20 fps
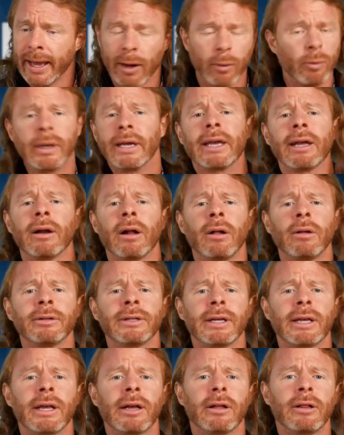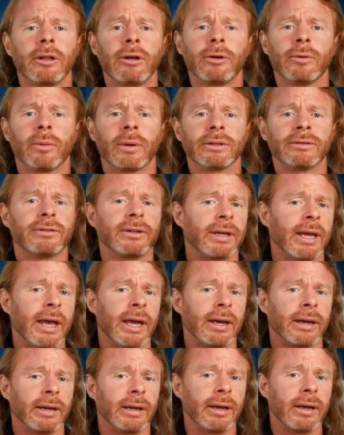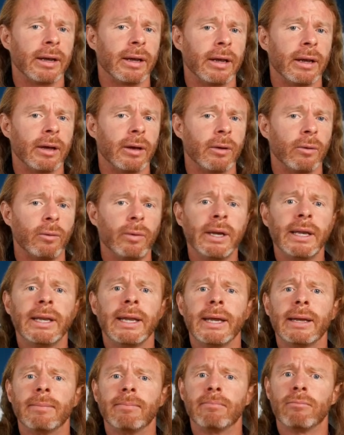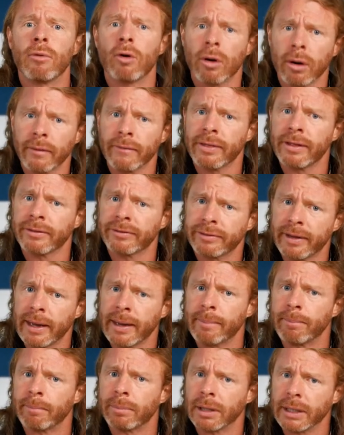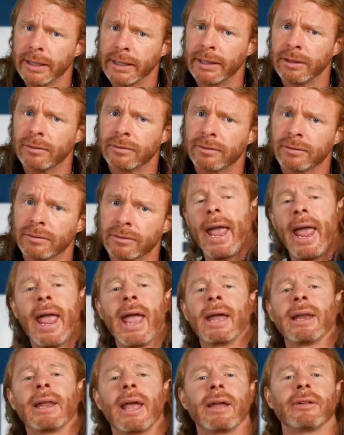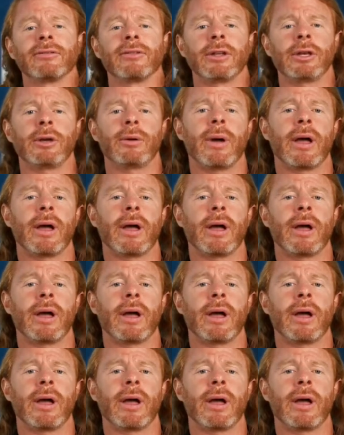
And we can only conclude once again, we need more of the same, please. And as the